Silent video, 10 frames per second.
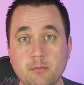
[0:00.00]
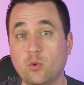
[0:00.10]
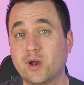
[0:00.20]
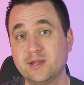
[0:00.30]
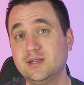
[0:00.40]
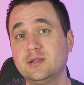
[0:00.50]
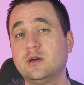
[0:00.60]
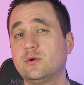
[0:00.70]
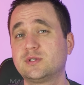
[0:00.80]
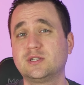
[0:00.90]
But what I did
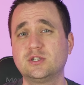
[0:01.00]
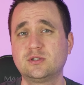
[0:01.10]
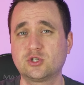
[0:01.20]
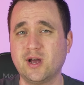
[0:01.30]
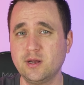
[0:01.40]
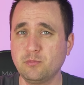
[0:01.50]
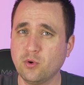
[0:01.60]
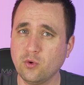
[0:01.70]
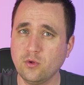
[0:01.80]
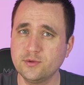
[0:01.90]
though, is I just try to
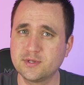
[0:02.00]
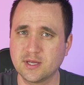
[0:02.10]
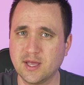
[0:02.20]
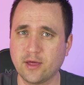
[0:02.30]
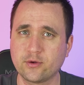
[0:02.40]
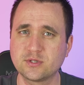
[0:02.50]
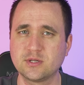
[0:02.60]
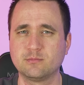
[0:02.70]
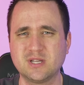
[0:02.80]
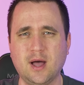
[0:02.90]
pull together
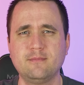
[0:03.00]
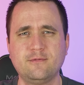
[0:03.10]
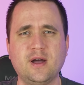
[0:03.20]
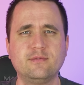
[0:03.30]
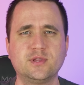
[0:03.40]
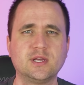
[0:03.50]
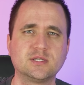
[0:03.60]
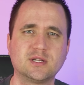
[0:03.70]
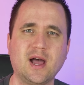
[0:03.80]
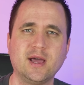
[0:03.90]
some top five things
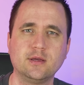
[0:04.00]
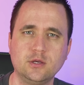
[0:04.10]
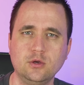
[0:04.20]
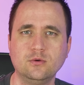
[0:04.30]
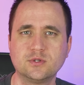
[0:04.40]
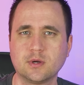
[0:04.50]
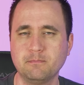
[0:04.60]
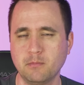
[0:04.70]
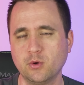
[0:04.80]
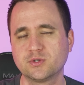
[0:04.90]
that I used
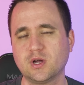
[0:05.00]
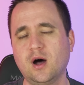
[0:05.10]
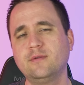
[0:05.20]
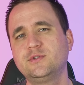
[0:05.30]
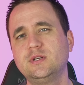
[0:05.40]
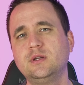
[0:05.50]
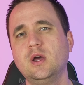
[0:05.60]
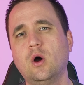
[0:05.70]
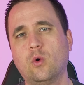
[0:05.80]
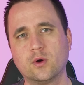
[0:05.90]
most often
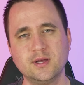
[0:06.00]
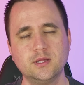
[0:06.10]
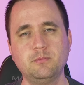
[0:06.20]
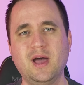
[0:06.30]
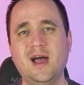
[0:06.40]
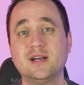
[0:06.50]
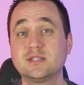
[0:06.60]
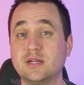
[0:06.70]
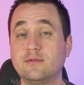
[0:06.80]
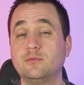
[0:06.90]
or in the
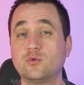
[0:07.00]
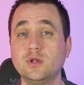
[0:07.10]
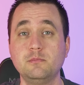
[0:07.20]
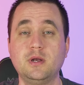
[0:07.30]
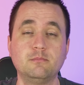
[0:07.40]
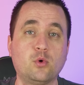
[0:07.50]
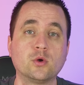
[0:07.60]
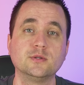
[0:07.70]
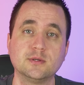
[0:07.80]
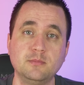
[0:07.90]
past that have really been
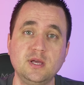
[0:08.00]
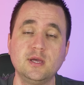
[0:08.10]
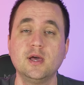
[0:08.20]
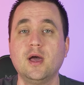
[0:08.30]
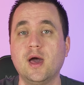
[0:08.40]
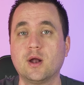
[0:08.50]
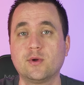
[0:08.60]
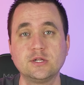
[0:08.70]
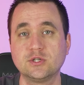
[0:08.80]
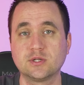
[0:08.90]
important to me. And I
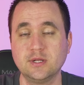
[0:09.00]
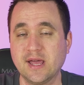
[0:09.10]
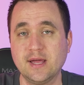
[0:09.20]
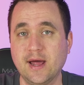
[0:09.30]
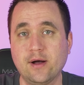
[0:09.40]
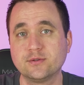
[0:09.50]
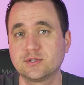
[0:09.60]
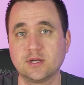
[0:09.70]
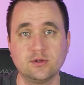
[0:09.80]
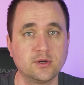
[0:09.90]
wanna just lay it out and
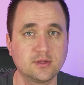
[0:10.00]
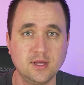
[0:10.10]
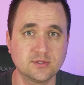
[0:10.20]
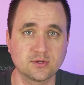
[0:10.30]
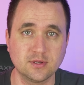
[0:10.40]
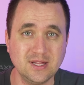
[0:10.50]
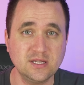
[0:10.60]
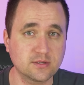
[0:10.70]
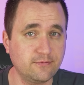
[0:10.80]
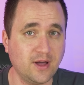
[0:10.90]
say, look, these are at
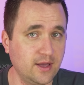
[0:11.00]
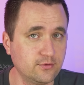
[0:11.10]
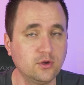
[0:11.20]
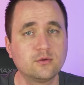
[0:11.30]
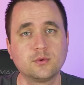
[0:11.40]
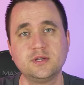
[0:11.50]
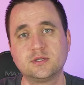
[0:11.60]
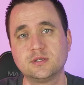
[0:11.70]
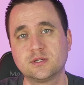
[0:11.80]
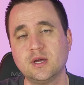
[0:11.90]
least five good
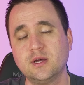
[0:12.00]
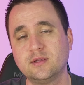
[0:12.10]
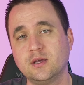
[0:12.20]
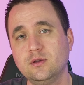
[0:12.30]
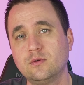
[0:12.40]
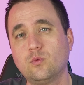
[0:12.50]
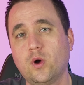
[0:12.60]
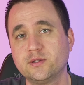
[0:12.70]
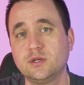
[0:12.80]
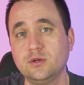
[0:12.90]
reasons that you'd
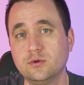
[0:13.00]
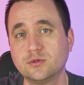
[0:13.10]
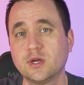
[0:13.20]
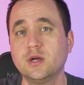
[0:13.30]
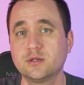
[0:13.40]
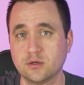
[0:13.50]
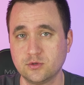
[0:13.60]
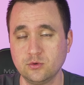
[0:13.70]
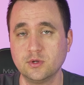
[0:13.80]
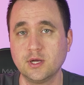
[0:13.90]
want to use
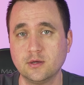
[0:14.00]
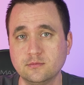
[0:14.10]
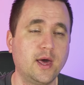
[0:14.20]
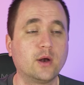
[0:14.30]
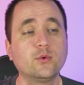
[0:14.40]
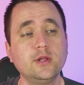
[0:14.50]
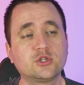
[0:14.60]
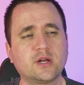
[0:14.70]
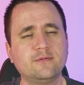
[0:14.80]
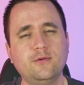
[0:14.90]
Tautulli. And I really
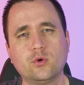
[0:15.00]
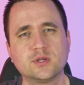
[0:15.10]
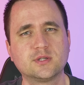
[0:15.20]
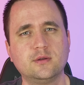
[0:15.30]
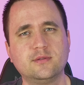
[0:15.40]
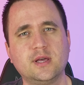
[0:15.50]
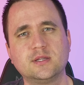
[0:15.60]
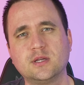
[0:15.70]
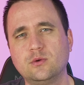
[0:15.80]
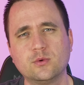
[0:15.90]
try to focus on
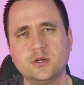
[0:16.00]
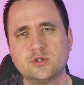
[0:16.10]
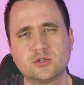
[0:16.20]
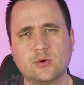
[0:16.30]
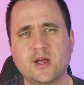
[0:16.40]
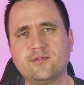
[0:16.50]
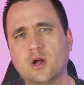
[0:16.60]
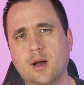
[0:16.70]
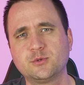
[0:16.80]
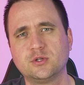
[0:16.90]
things that you really just don't have an
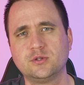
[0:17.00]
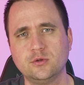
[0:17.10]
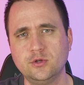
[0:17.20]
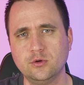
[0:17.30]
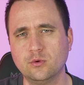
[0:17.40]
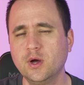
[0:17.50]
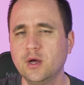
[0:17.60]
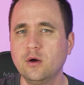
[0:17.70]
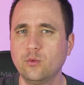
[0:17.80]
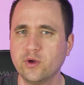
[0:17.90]
option to do
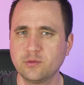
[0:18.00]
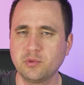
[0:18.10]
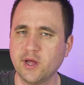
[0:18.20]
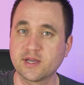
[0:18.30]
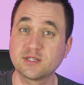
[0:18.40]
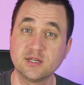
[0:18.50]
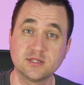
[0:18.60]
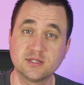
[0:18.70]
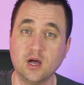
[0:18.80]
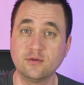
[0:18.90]
with Plex
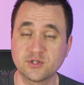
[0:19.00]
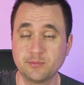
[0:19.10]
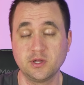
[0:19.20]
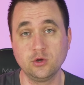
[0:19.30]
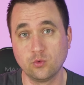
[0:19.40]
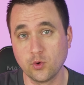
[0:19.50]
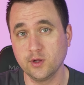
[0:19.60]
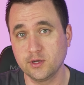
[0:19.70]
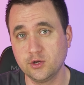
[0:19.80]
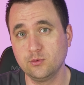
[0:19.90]
itself, something you
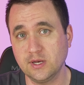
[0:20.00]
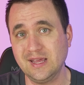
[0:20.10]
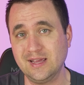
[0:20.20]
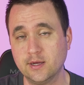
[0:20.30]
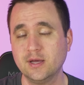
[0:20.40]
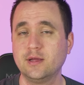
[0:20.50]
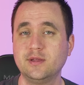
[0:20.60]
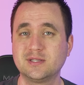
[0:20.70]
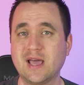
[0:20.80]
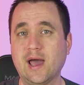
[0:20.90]
really do need
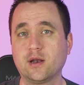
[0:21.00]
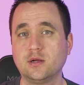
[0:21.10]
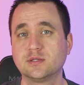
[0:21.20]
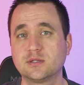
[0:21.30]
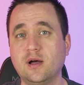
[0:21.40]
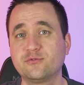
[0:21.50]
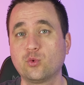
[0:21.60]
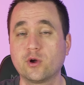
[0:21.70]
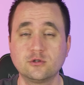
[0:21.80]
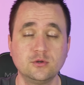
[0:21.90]
this add-on
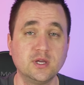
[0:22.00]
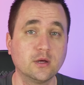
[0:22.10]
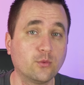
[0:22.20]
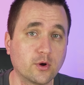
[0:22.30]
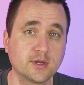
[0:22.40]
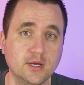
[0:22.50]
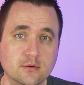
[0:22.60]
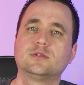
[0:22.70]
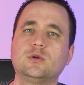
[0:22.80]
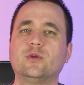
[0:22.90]
software to get working.
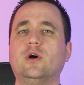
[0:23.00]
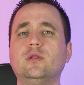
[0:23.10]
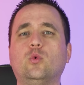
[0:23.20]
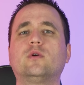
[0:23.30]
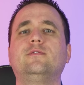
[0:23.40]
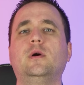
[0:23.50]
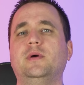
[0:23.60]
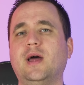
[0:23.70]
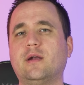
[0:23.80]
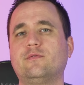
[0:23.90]
So with all the word
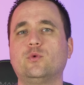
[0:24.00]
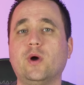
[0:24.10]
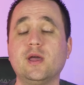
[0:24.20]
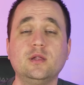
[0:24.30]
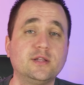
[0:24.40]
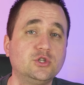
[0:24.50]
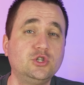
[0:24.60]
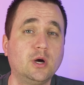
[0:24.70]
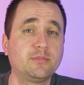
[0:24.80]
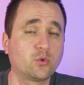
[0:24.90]
vomit out of the way, let's
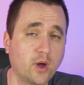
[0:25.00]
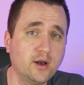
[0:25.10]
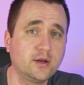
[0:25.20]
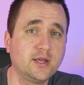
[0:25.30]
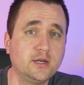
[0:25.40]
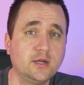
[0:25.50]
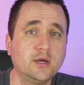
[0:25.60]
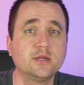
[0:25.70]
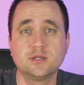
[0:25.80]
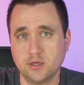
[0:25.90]
jump right on in
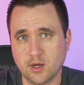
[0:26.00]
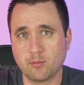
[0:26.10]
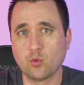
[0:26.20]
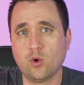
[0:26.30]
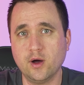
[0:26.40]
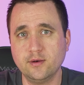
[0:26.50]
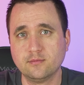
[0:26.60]
to number one.